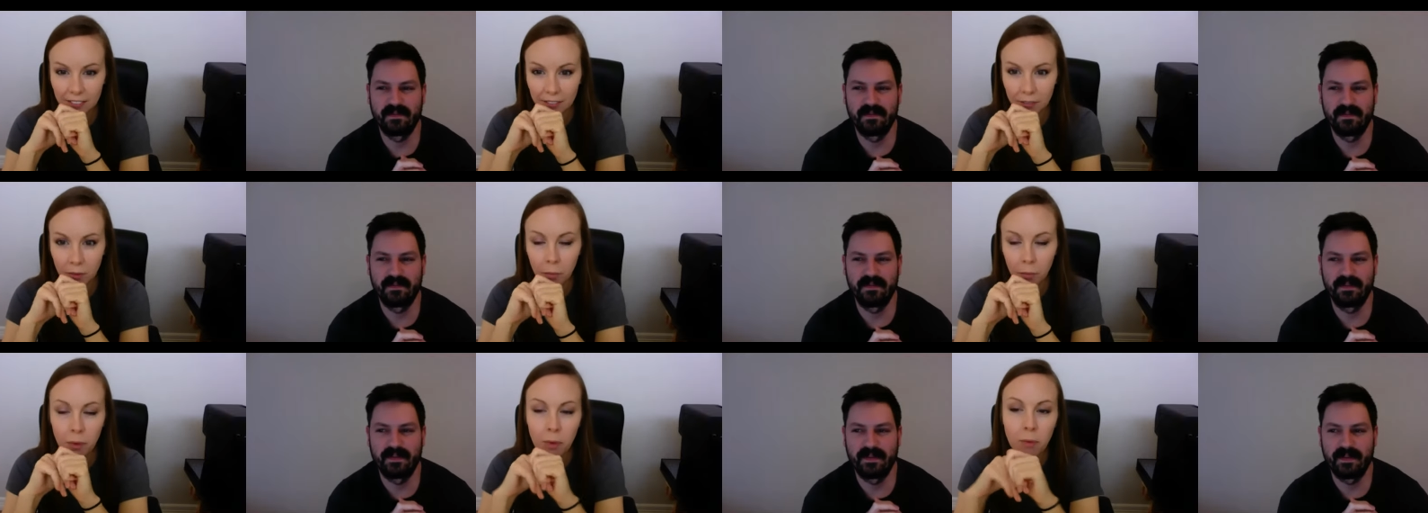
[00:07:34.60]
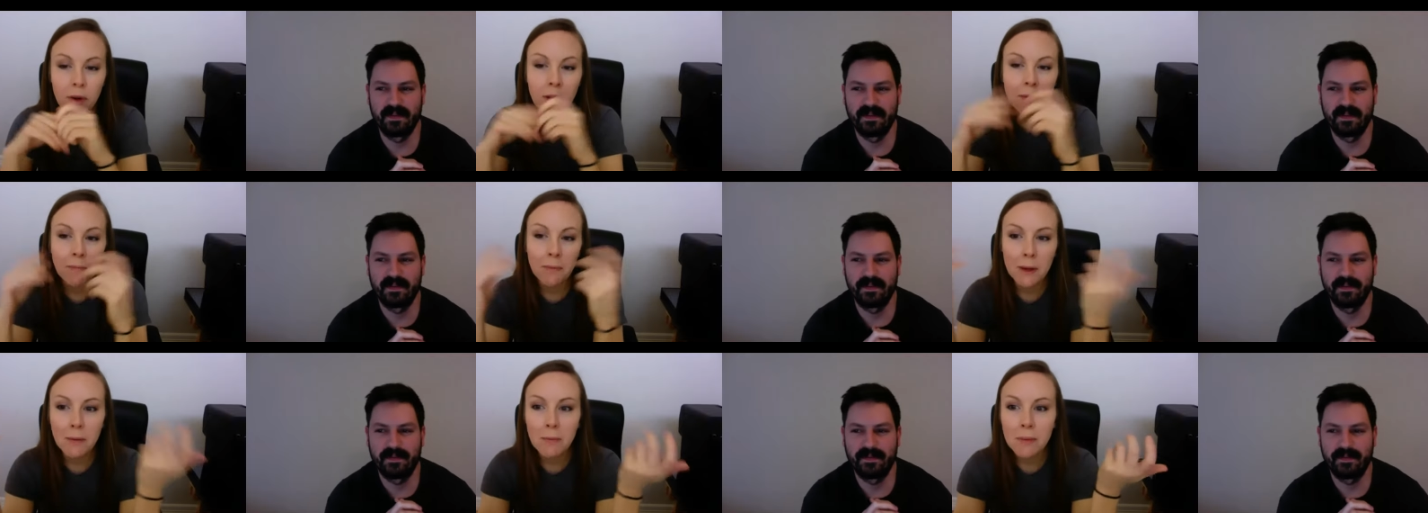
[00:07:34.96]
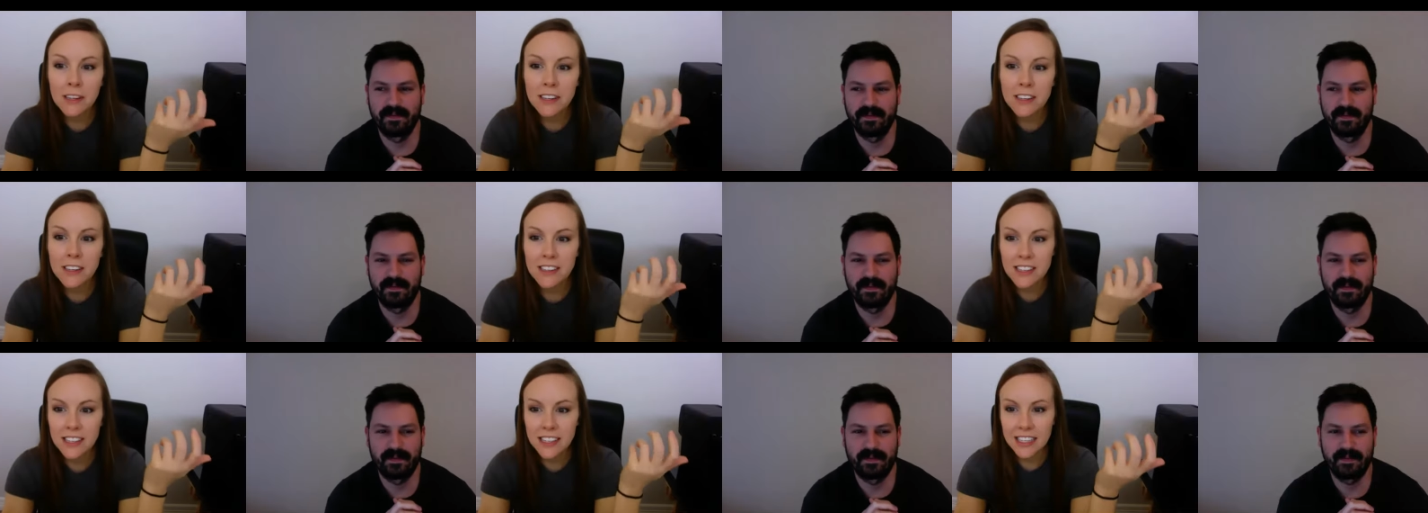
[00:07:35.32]
Speaker 1: We want people
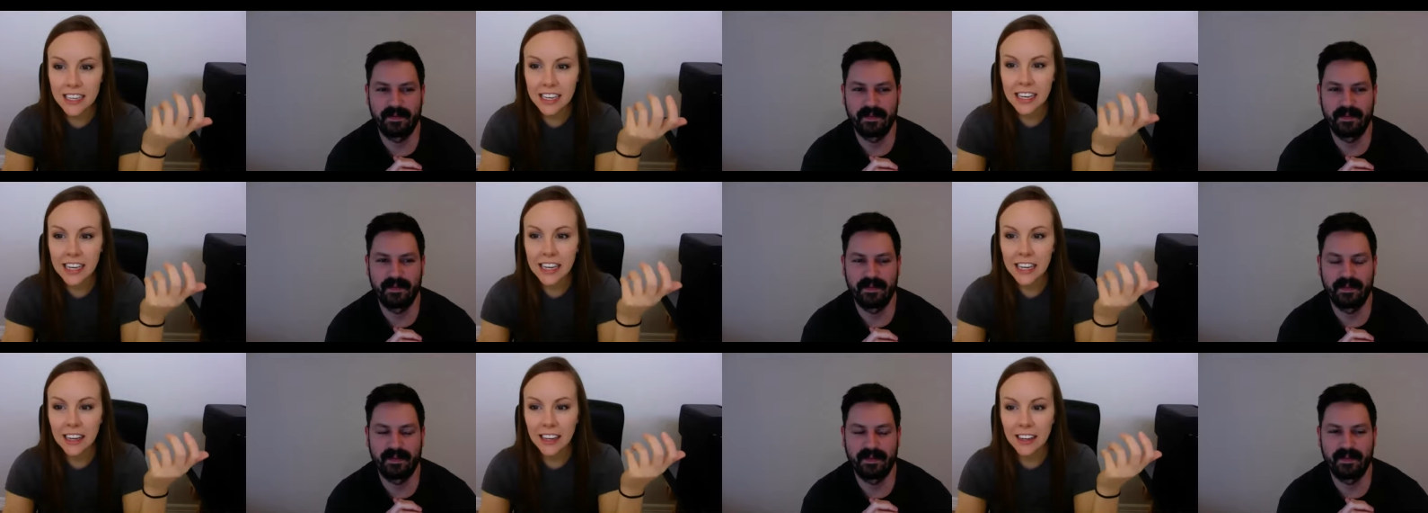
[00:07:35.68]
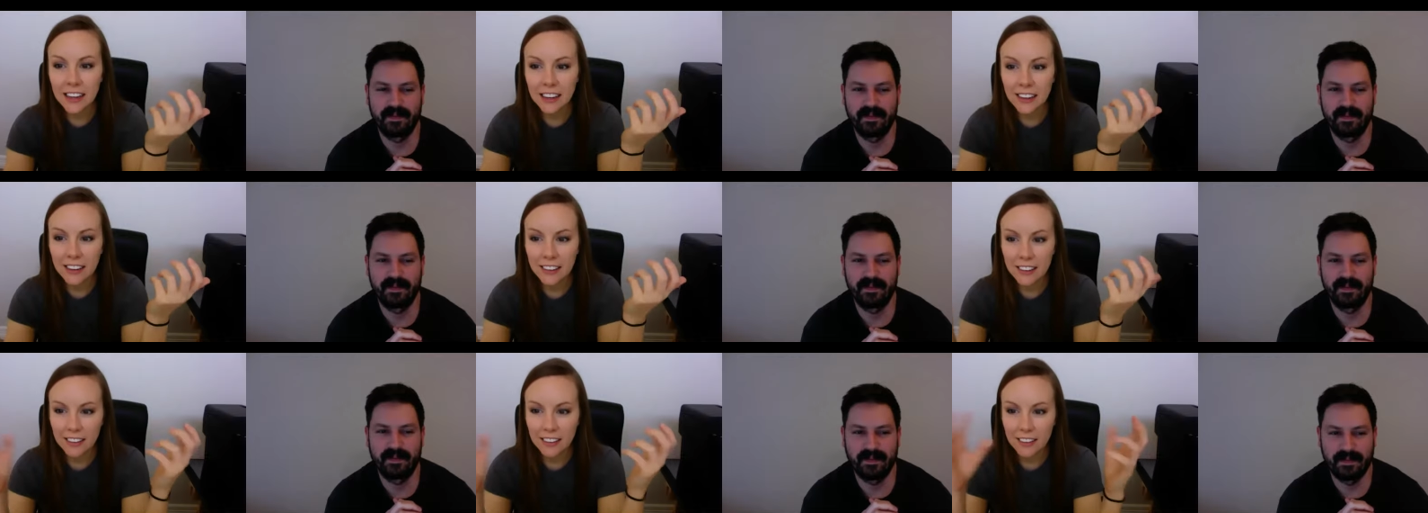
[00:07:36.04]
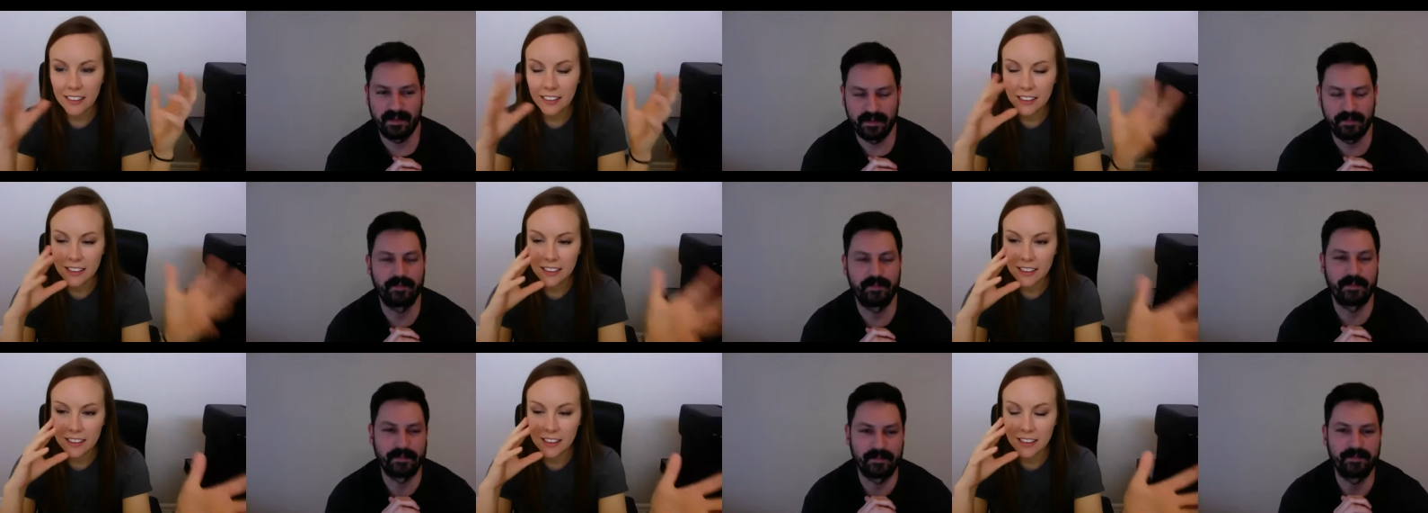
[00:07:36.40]
to see
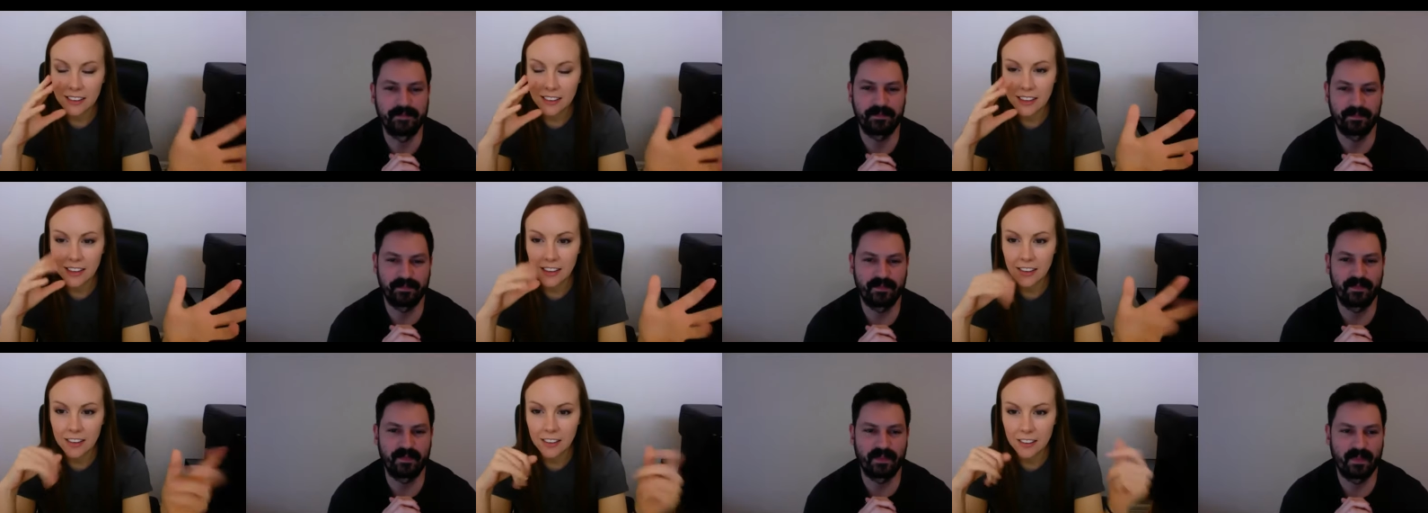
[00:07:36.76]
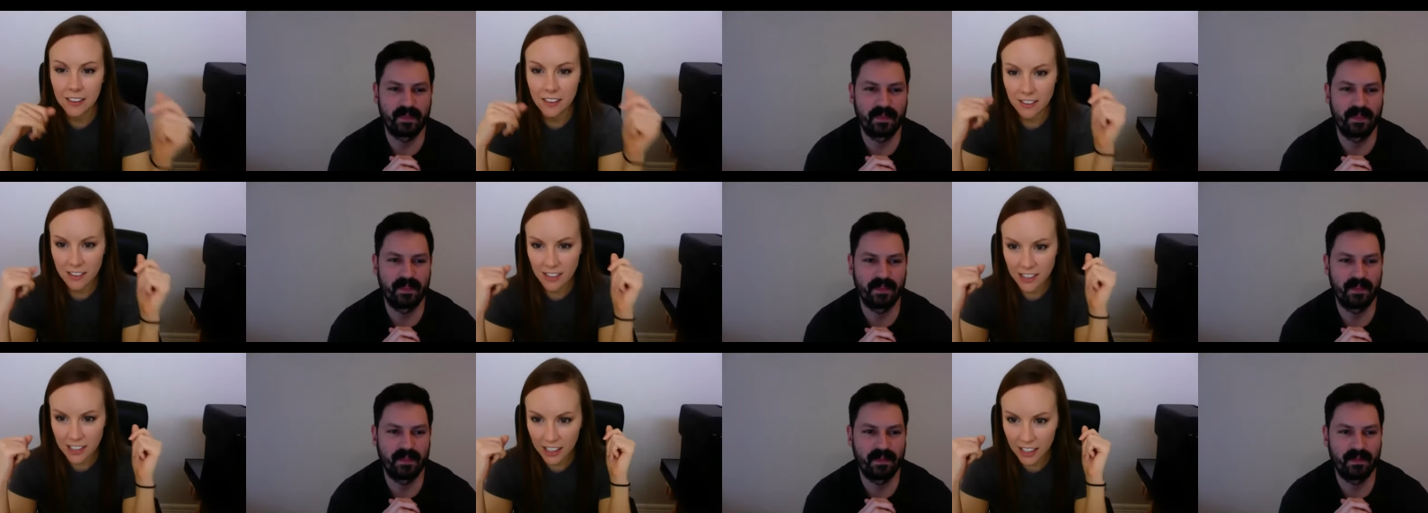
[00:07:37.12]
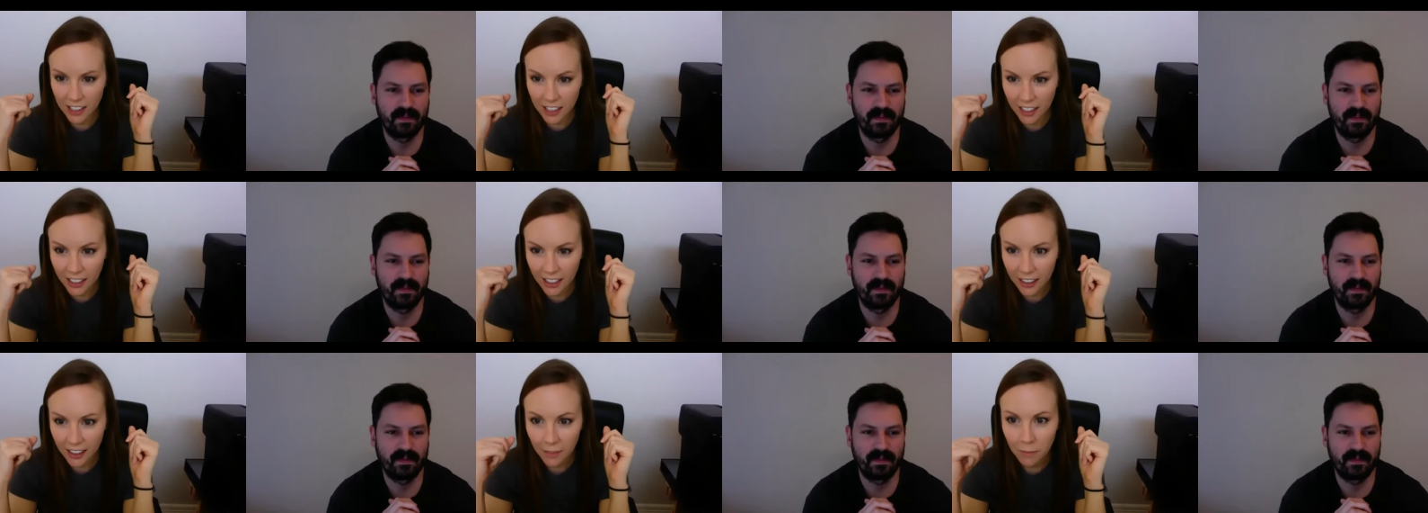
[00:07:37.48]
the, or
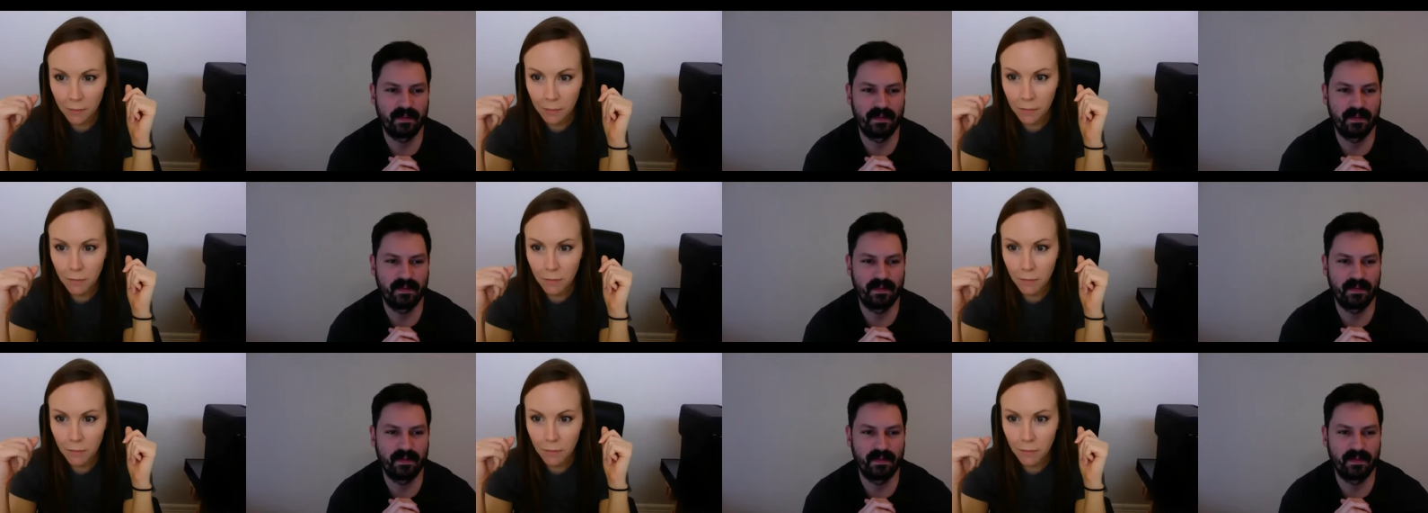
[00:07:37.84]
sorry,